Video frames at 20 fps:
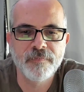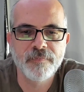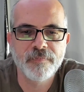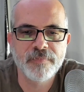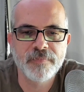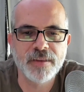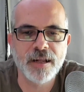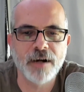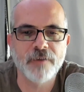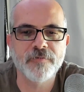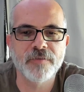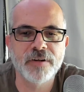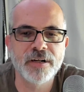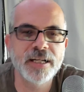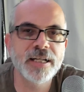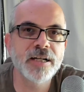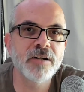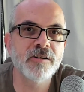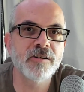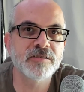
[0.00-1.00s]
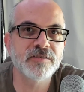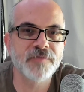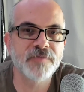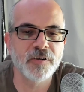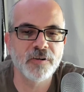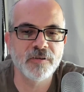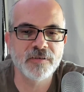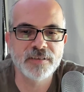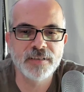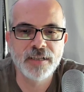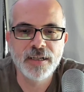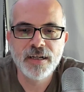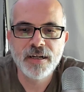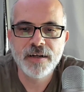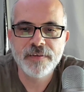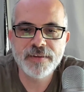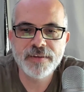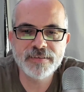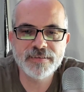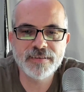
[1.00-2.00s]
Now for Neos folks,
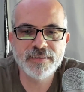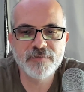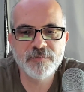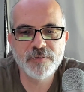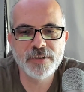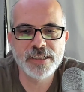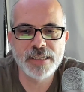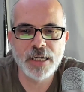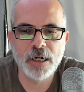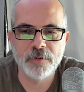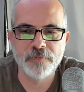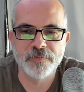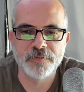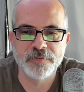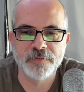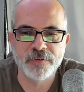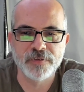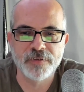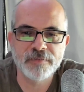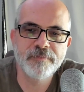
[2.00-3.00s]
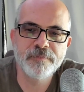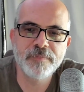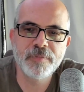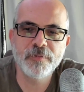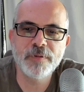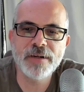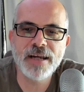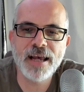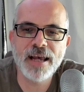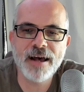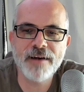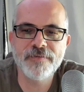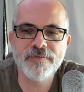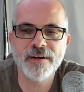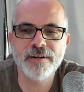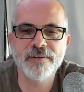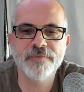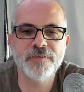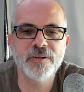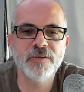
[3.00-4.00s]
this isn't really helpful, but we have
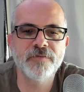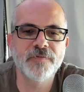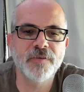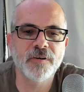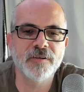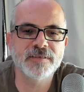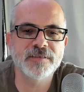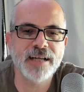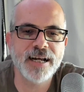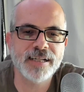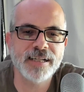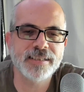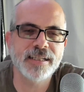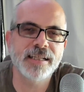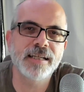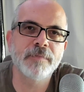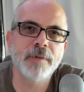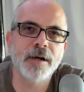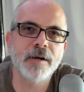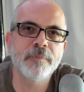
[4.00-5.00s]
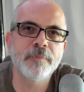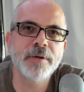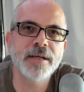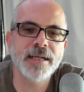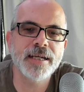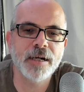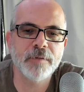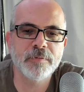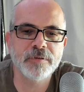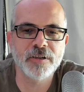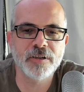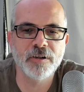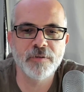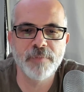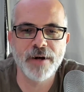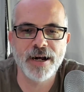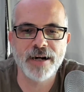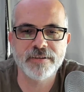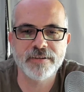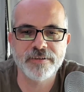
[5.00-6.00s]
had a few folks asking about being able
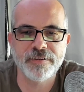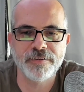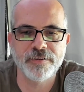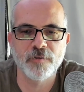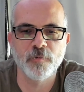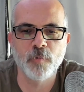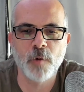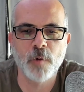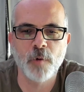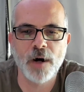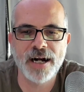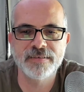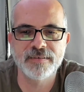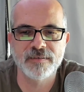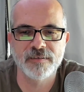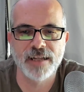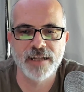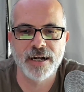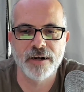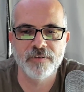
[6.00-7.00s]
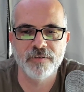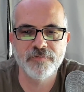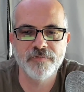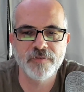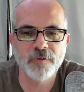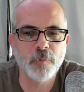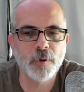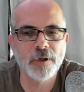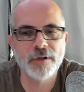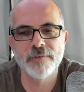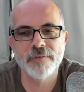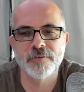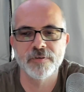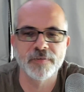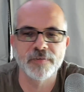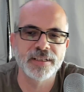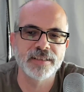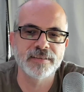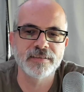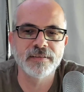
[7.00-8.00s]
back to their Wyze Cloud for whatever
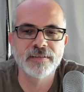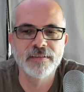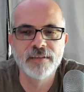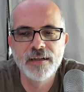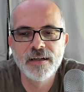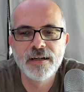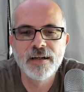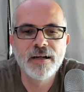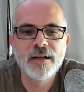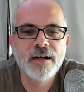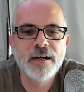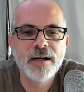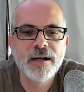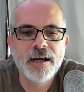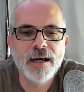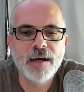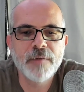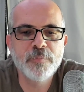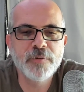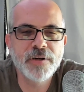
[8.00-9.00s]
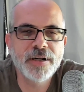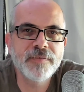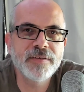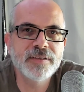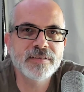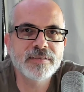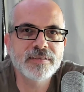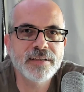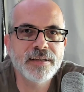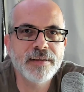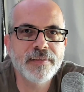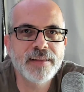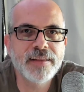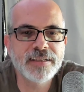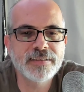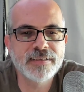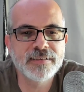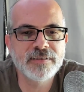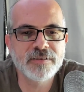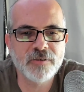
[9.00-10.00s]
reason, and previously
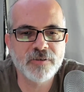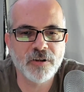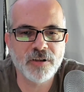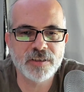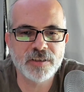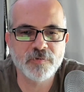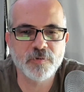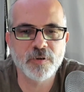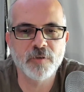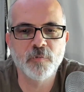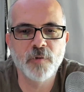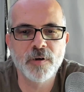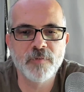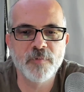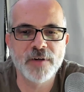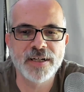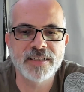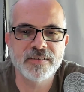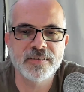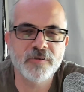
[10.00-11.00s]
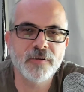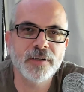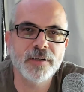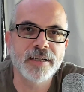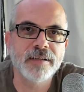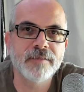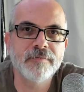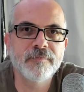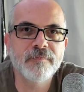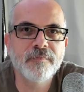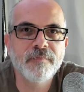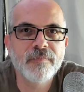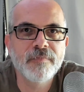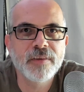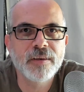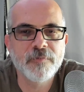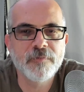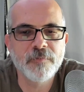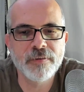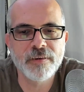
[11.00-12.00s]
these installs were a one-way street.
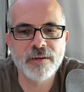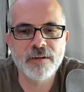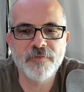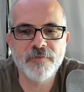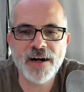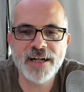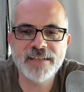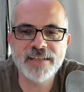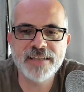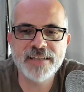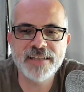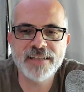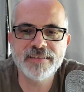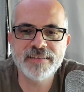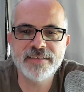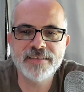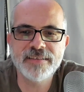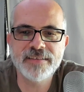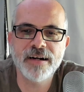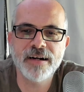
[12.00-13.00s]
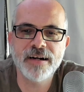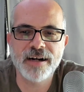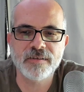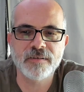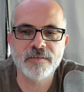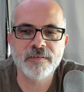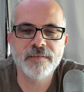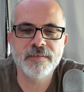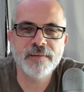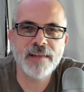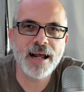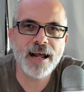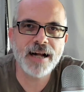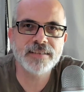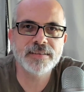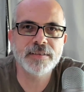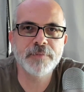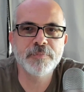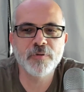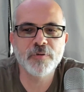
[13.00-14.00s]
When the device is manufactured, they
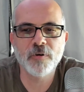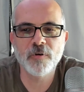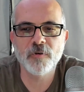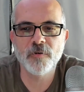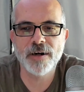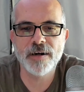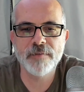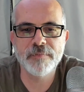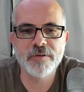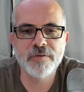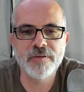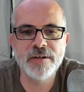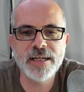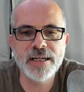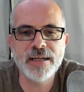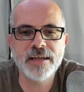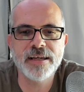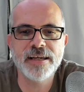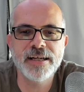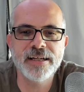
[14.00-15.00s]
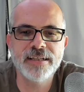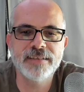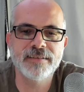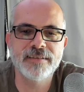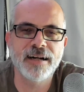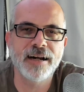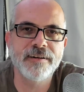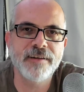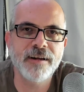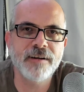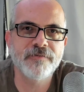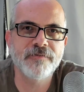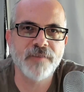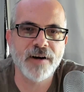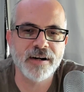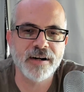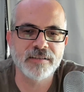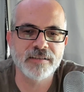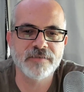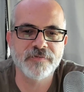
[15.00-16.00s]
actually program unique keys and
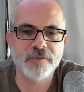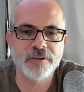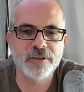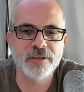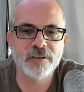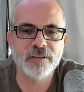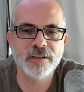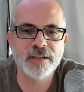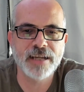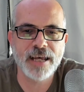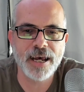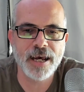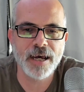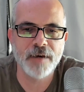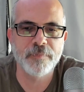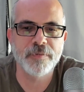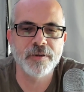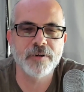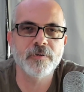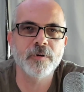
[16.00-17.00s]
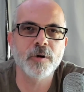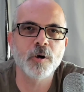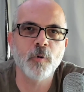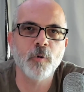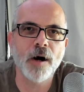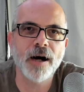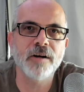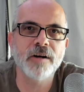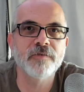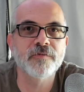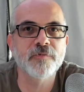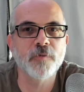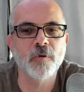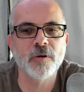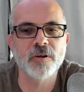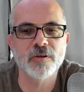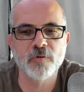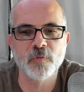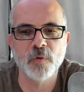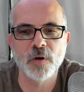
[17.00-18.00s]
identifiers for your cam that are required for
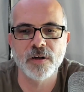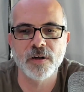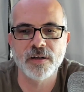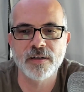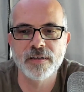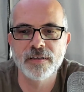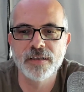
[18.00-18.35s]
it to work.